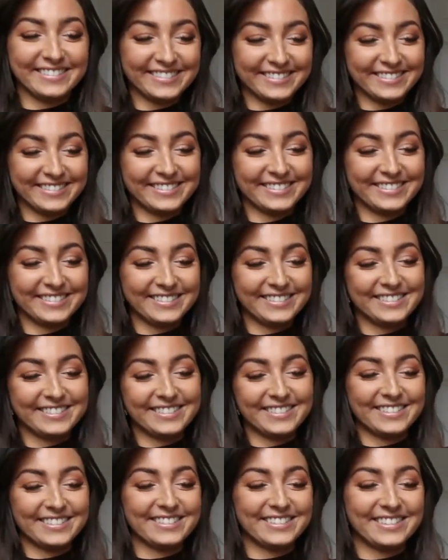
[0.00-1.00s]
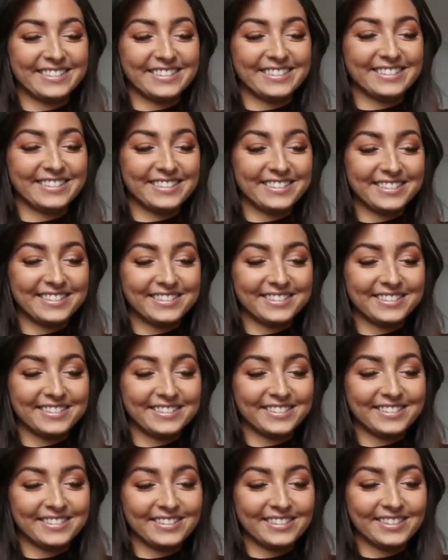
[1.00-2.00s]

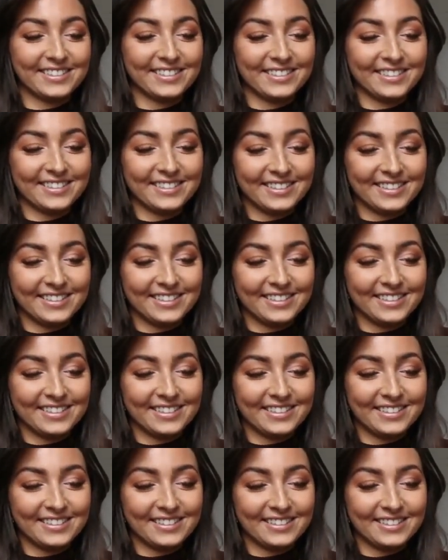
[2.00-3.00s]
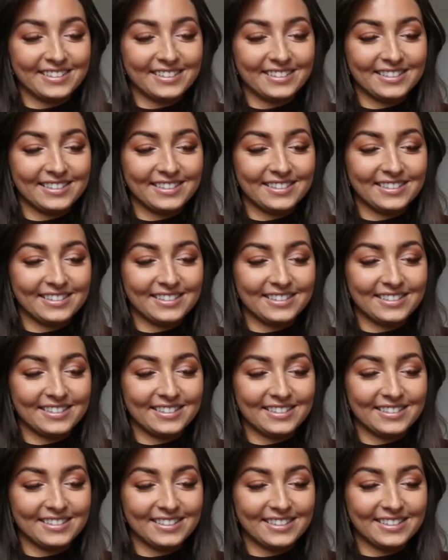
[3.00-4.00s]

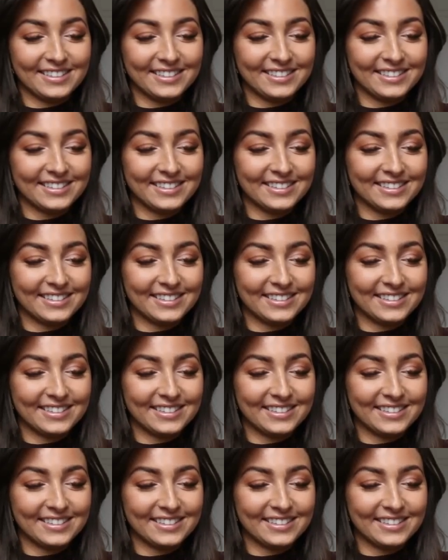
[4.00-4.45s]
(silent)